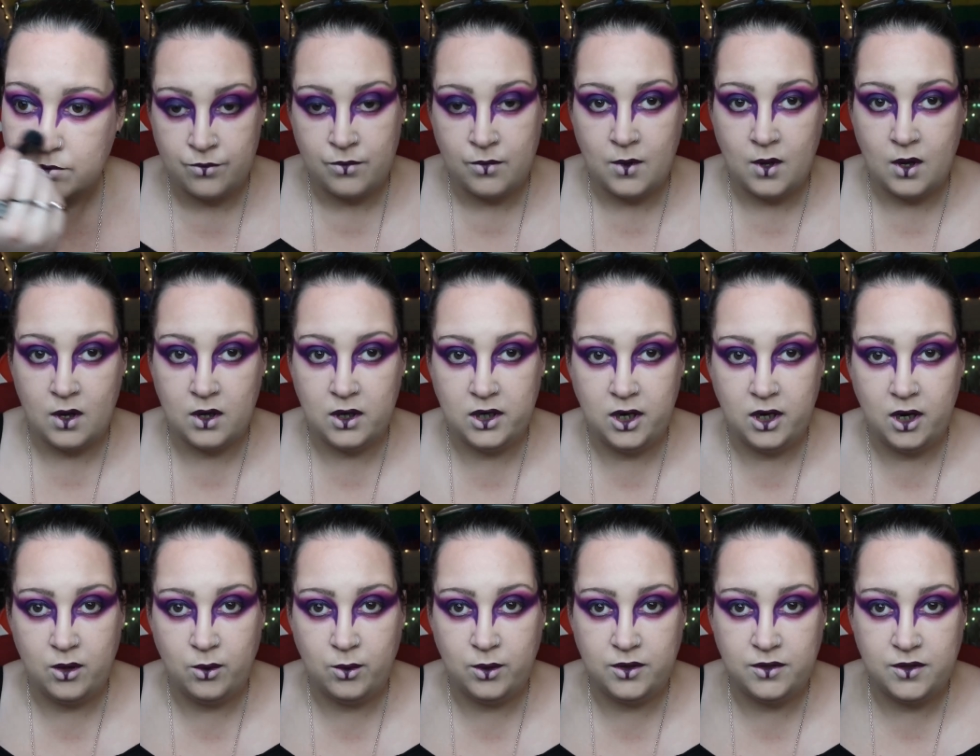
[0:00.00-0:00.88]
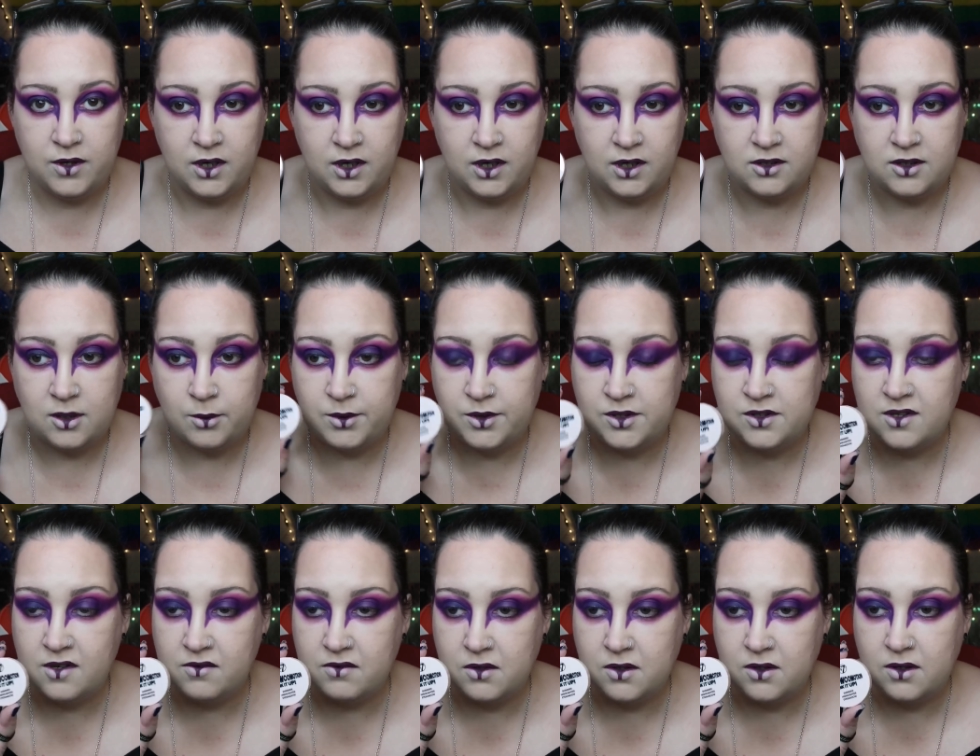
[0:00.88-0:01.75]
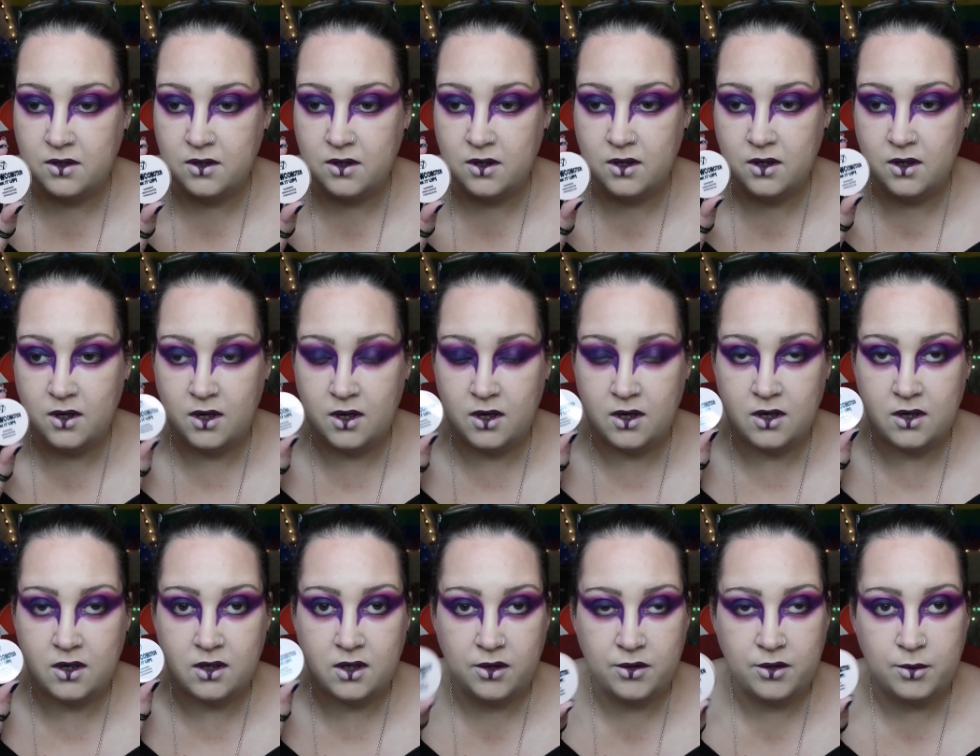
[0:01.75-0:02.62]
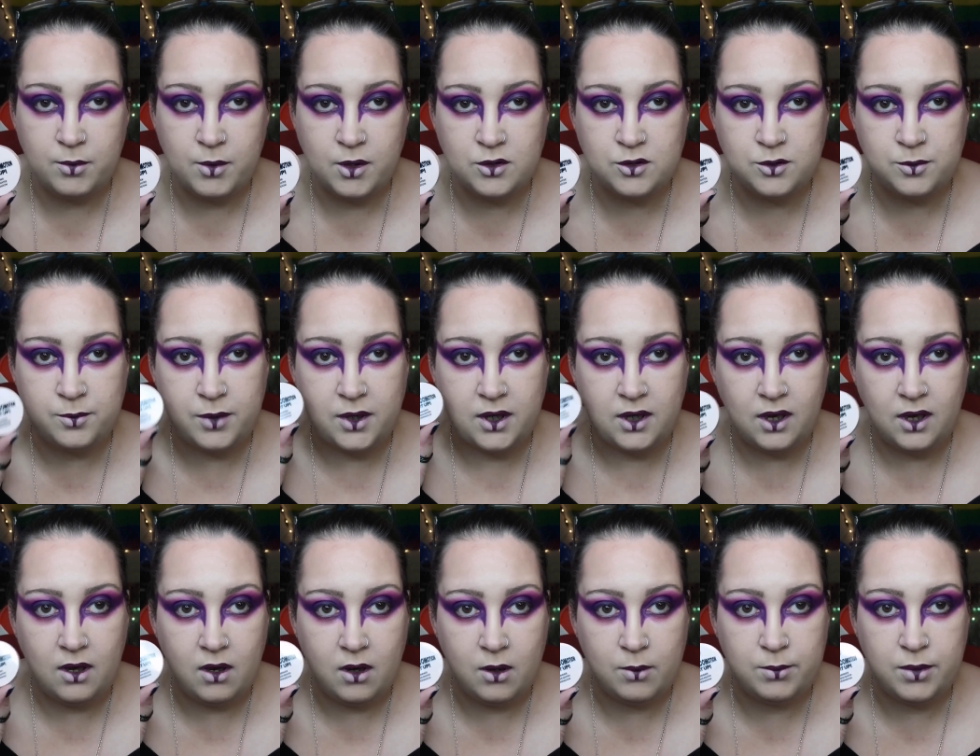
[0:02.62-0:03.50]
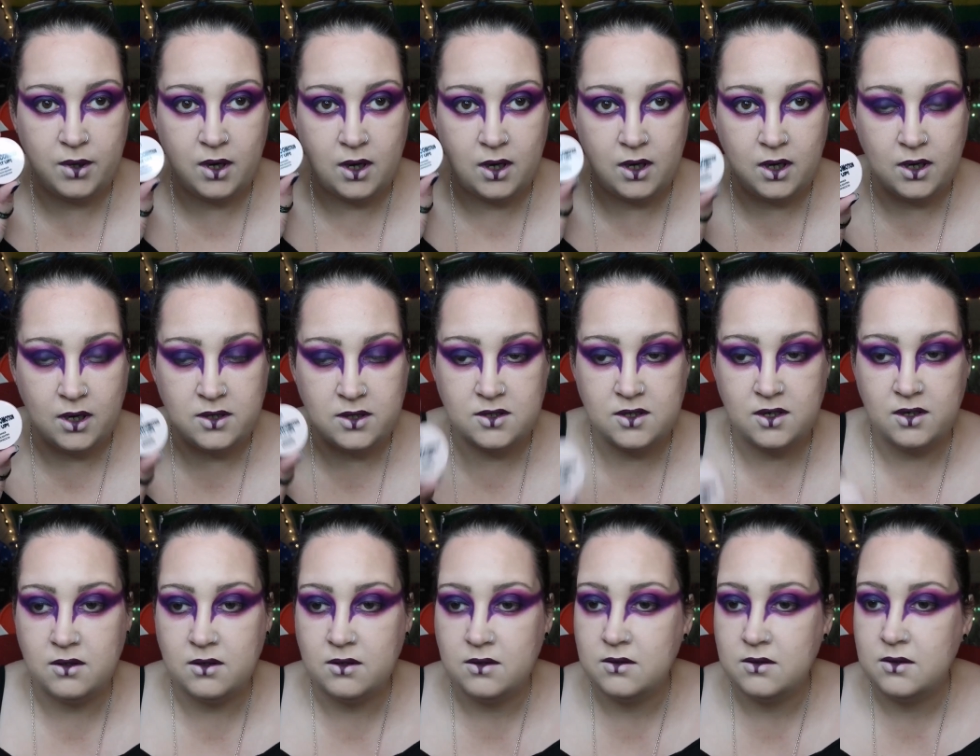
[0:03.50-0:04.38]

I'm going to go with the W7 Glow-Commotion Pink It Up highlighter,